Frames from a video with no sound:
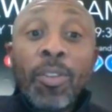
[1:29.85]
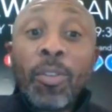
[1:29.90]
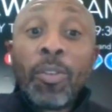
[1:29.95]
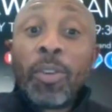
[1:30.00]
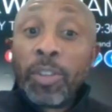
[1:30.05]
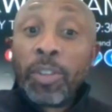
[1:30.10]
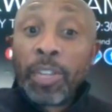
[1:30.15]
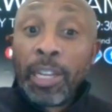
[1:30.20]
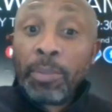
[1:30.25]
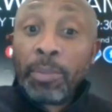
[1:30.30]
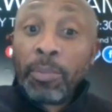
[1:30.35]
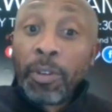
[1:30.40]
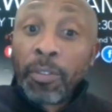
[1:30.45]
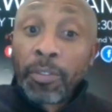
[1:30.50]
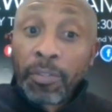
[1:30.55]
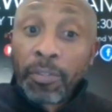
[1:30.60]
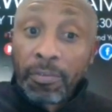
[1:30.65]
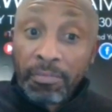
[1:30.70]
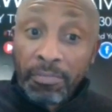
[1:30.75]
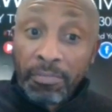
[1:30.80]
or you can move
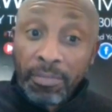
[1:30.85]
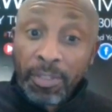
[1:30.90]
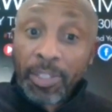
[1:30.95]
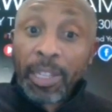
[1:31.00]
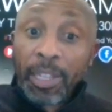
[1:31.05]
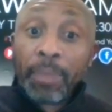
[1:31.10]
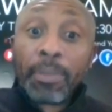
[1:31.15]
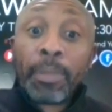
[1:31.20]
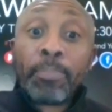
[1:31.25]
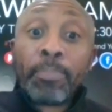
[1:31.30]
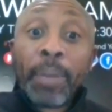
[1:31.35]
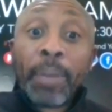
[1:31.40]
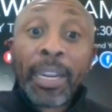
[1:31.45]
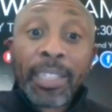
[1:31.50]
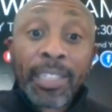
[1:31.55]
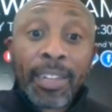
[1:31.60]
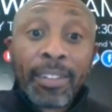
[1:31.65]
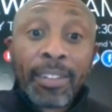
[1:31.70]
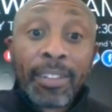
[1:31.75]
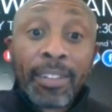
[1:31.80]
to something better